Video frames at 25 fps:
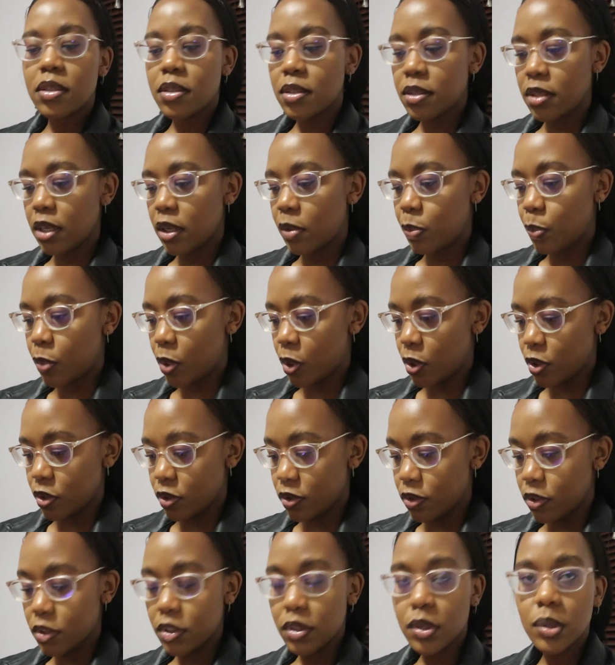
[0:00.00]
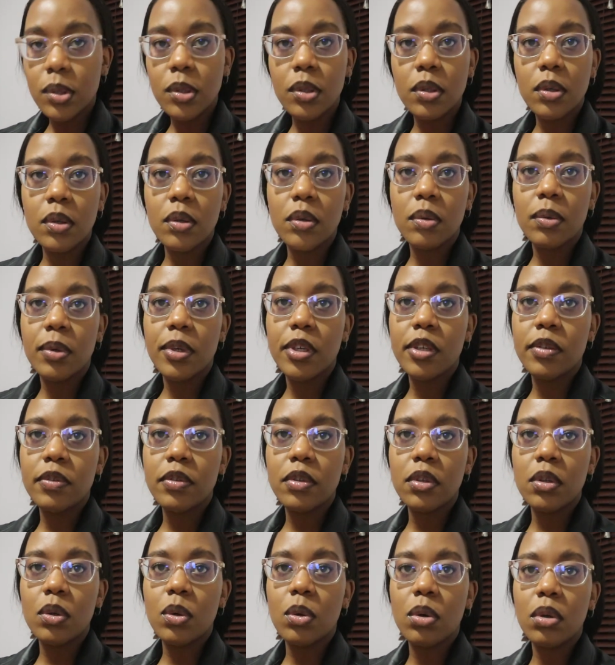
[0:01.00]
these inputs, or
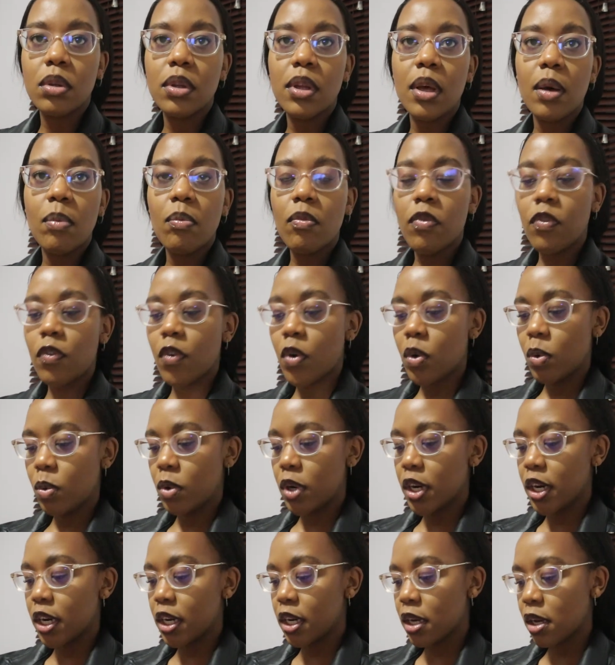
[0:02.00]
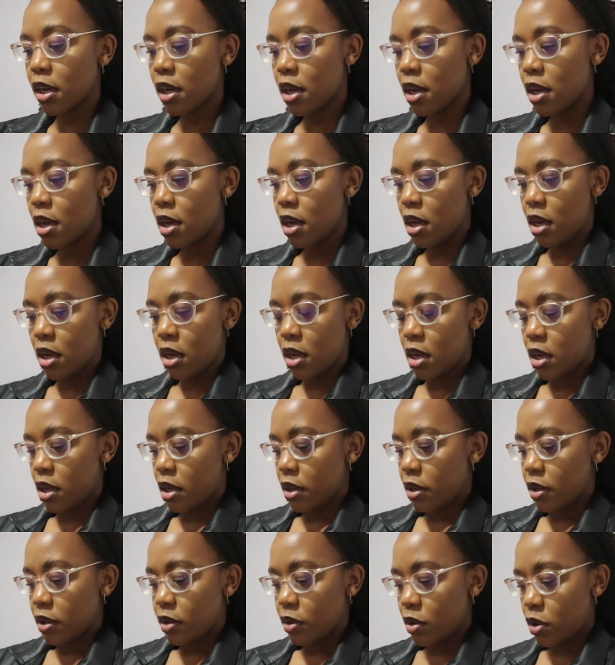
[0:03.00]
whatever you call them, for work.
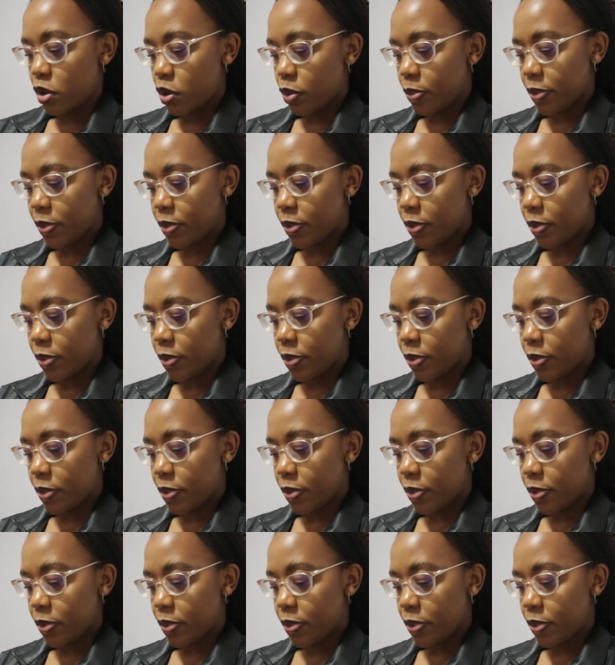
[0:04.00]
Oh,